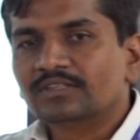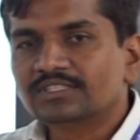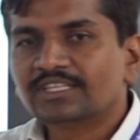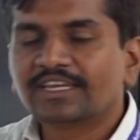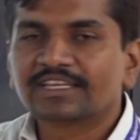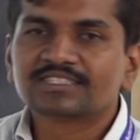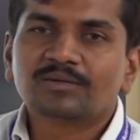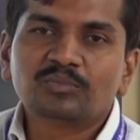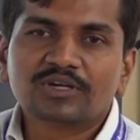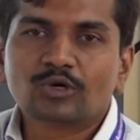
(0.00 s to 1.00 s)
is an
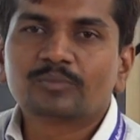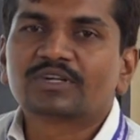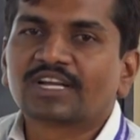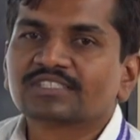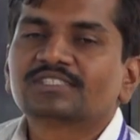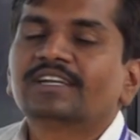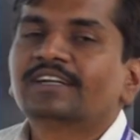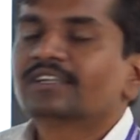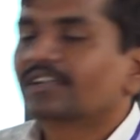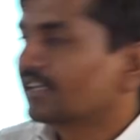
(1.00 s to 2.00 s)
example of
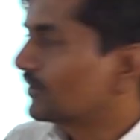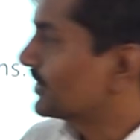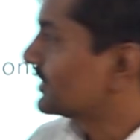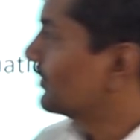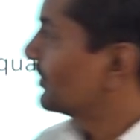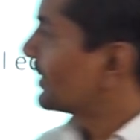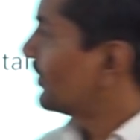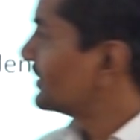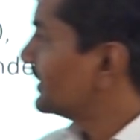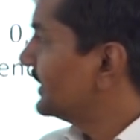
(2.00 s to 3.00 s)
transcendental equation
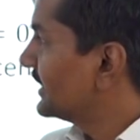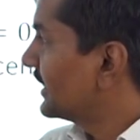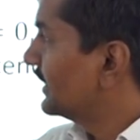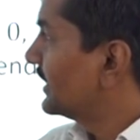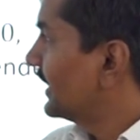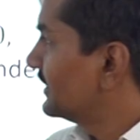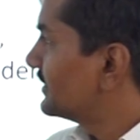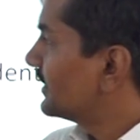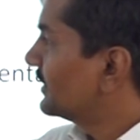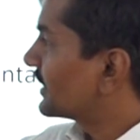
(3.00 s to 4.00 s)
because it
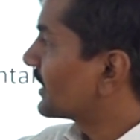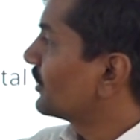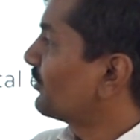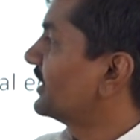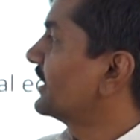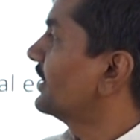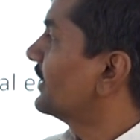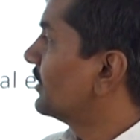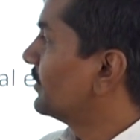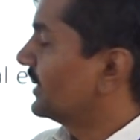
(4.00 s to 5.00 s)
contains trigonometric
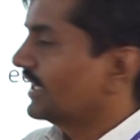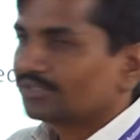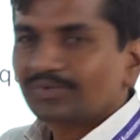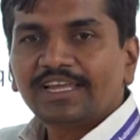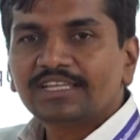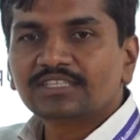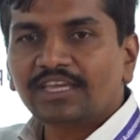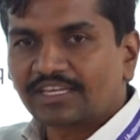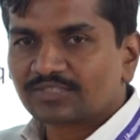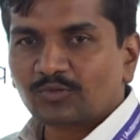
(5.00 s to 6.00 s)
term as well as
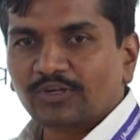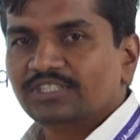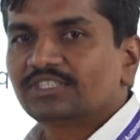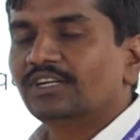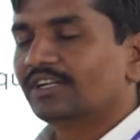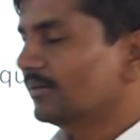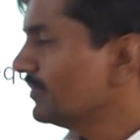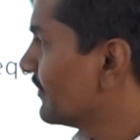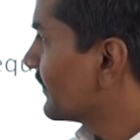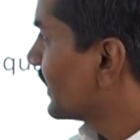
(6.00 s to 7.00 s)
exponential term.
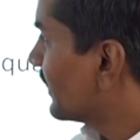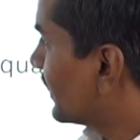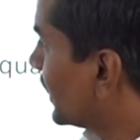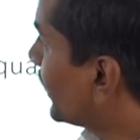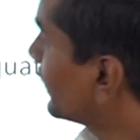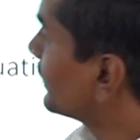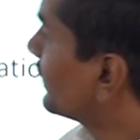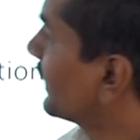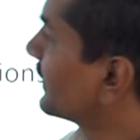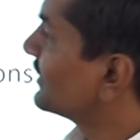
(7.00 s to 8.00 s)
Now
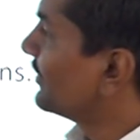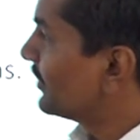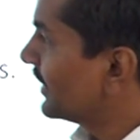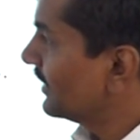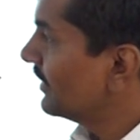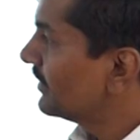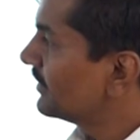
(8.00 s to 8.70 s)
another example,